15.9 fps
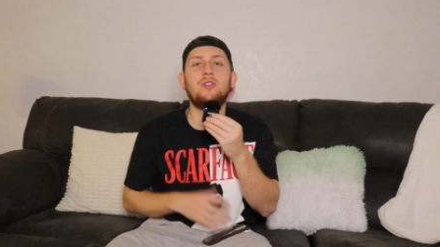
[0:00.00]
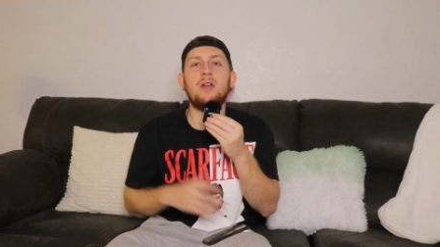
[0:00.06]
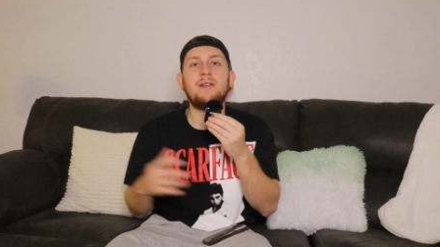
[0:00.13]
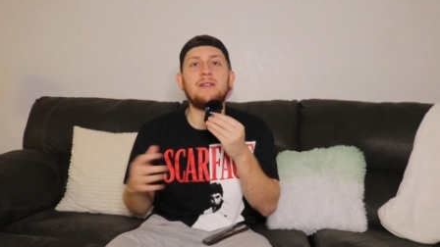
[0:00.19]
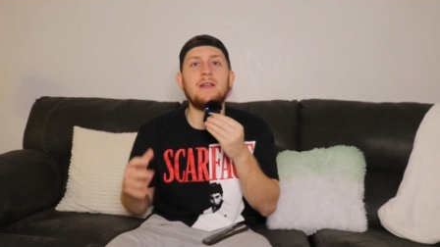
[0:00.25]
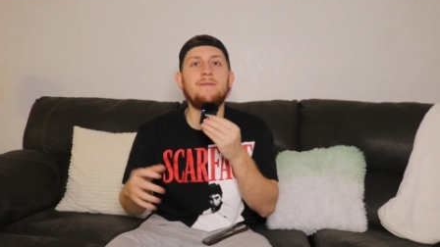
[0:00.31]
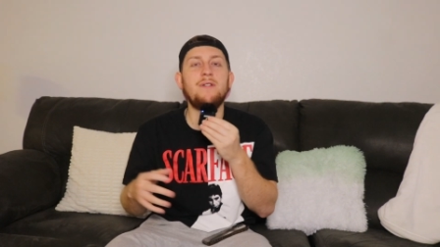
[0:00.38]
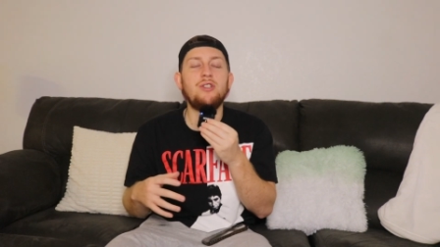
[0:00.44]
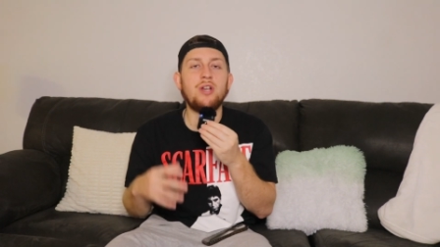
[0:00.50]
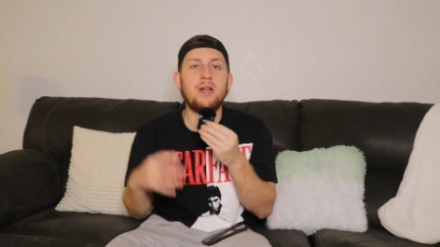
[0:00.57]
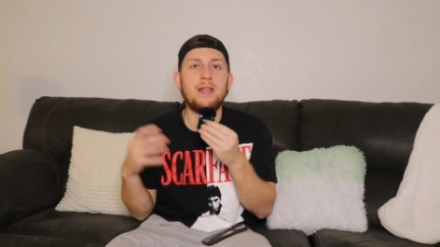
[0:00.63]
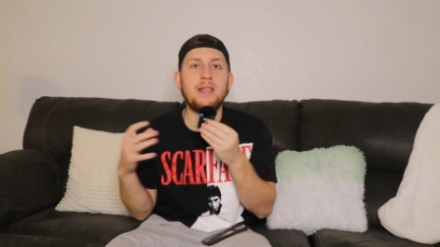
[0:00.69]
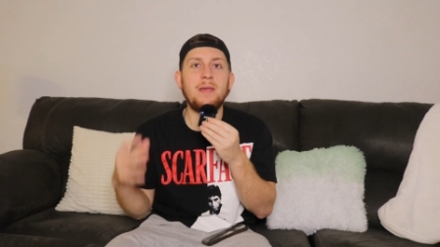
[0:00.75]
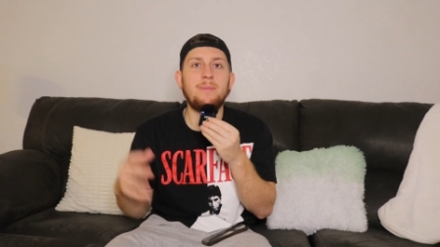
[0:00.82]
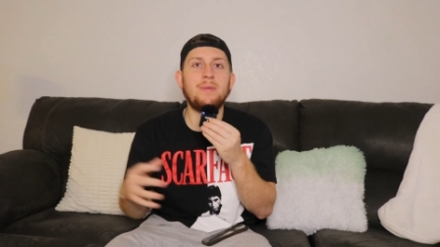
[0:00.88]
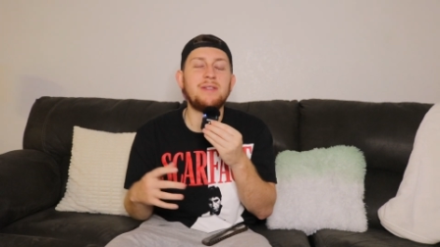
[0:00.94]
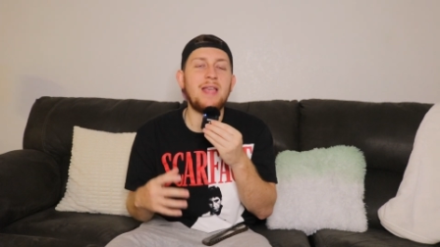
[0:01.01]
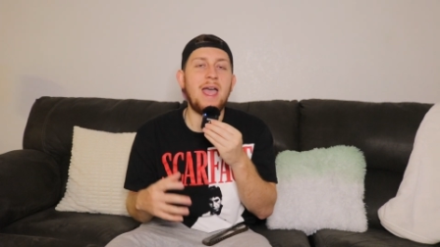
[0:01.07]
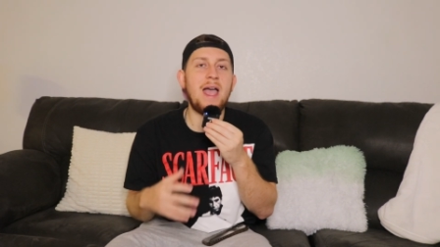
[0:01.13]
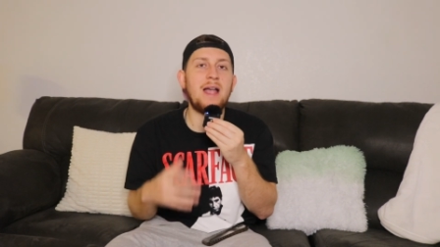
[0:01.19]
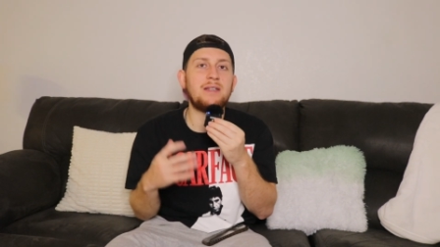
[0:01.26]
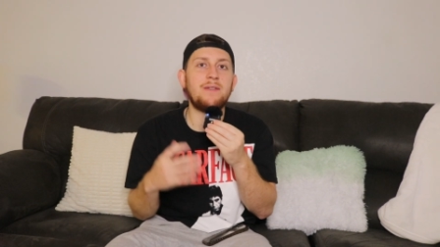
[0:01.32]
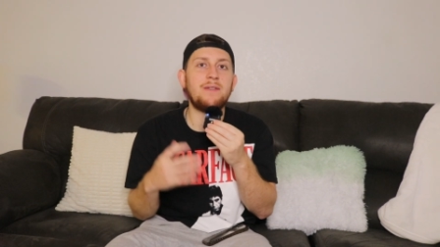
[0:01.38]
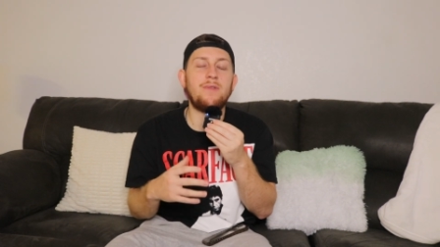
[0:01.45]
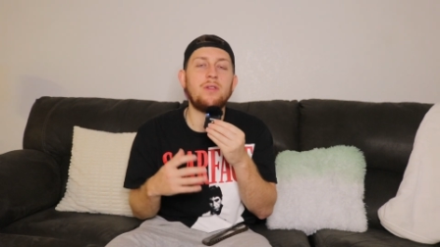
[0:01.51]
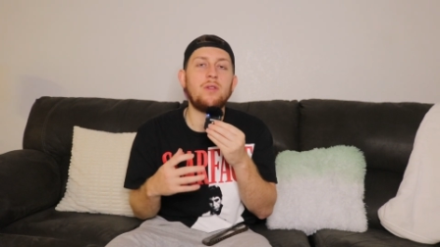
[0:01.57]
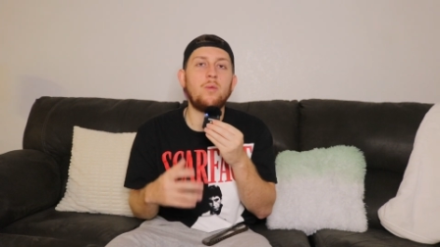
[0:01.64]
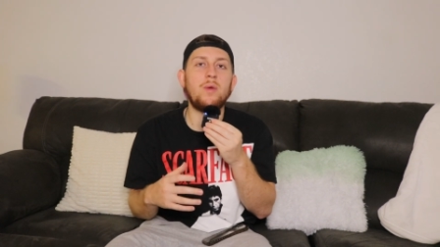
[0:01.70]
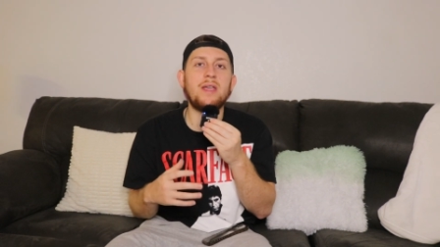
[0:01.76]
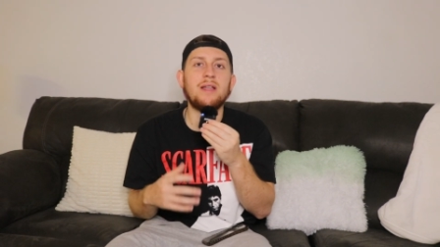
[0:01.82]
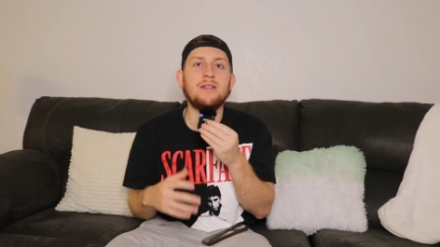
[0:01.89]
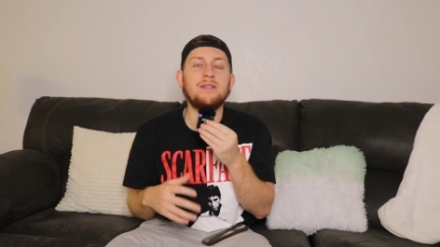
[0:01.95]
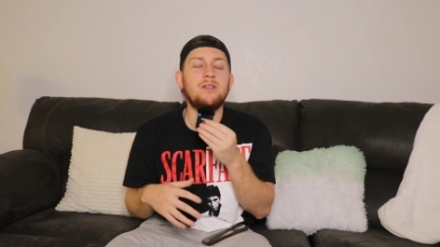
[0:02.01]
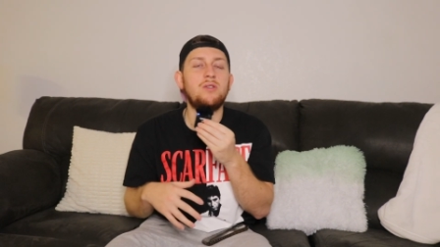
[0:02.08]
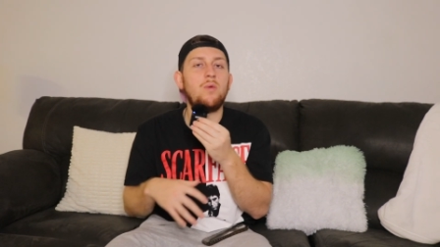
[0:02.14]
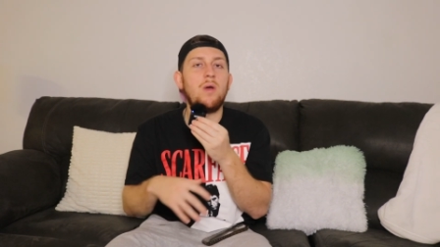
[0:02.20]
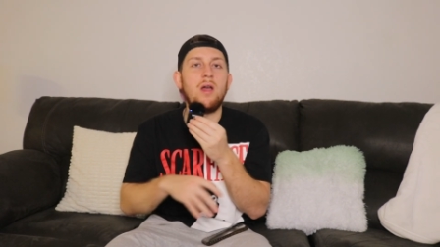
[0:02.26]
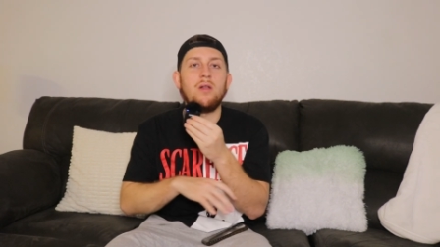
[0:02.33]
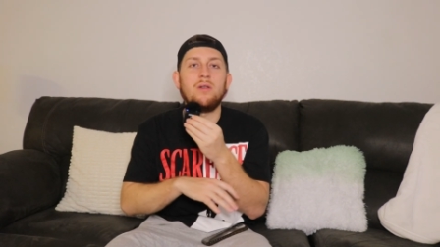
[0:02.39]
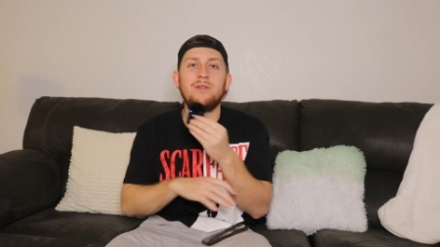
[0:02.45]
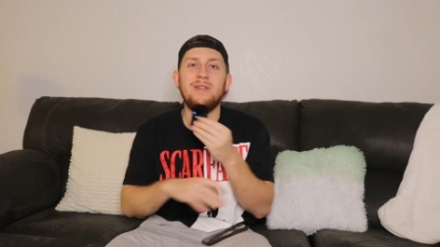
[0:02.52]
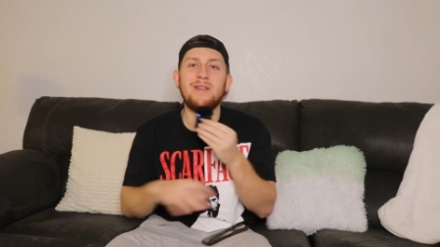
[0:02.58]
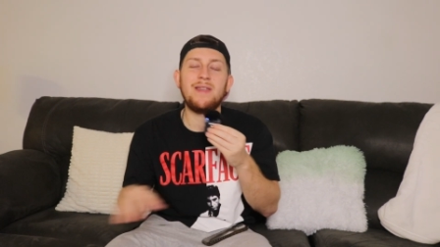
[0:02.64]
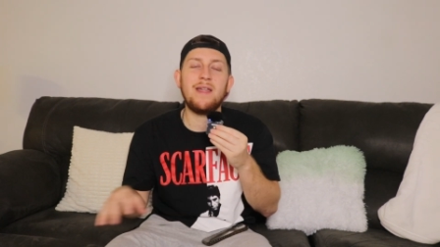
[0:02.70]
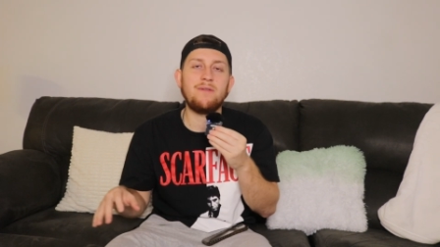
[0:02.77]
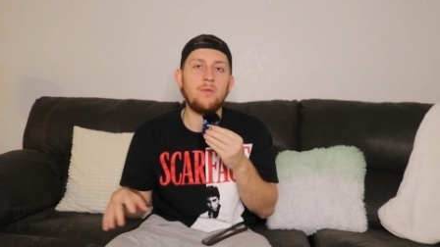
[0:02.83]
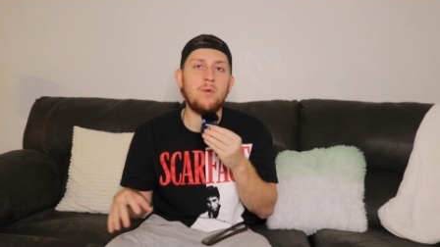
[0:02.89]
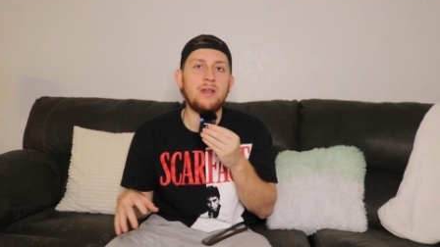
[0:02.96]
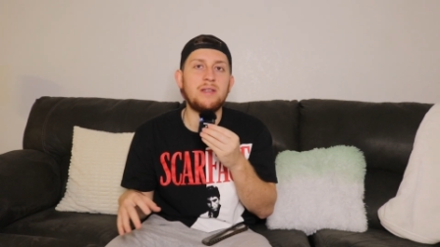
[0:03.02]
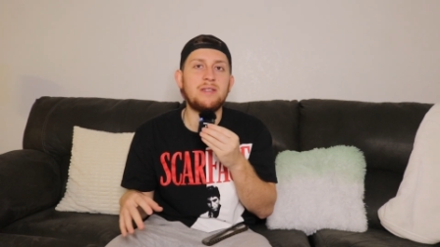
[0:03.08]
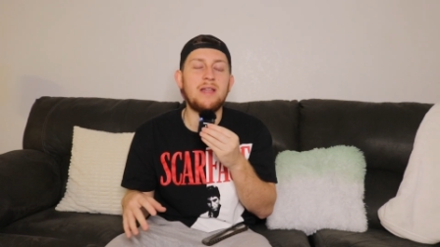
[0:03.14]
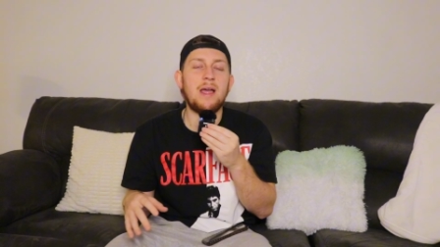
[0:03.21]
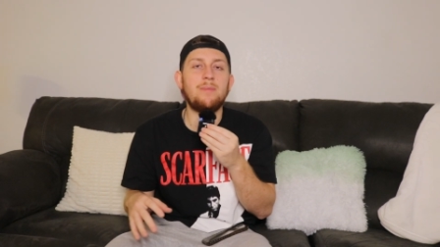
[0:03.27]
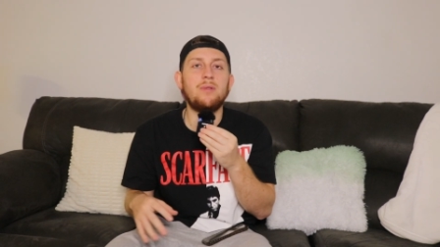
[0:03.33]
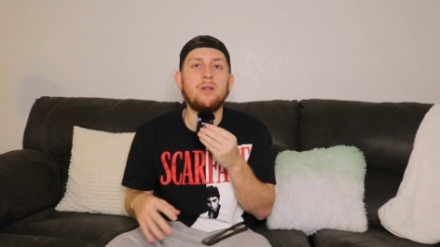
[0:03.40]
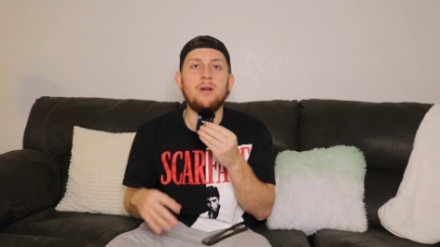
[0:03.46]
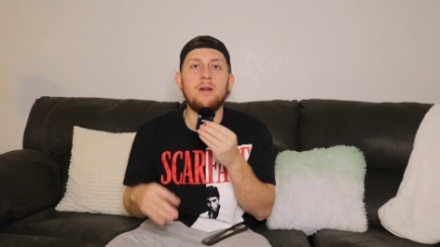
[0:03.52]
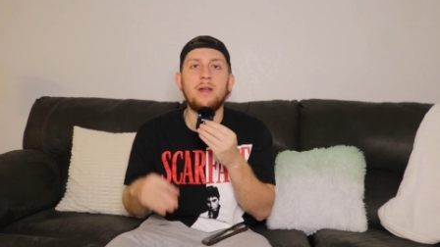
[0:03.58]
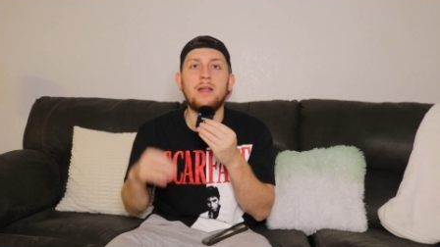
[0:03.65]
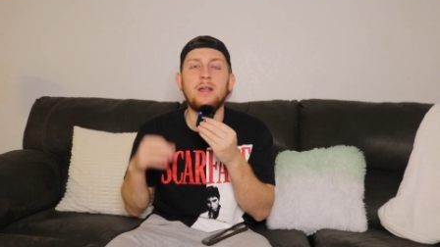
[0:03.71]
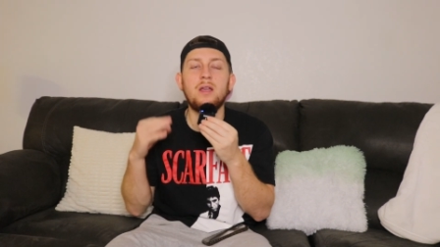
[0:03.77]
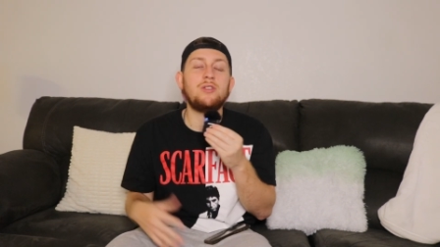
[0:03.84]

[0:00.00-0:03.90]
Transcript: So I definitely try to keep us active on the weekends as well. Never want to stop learning.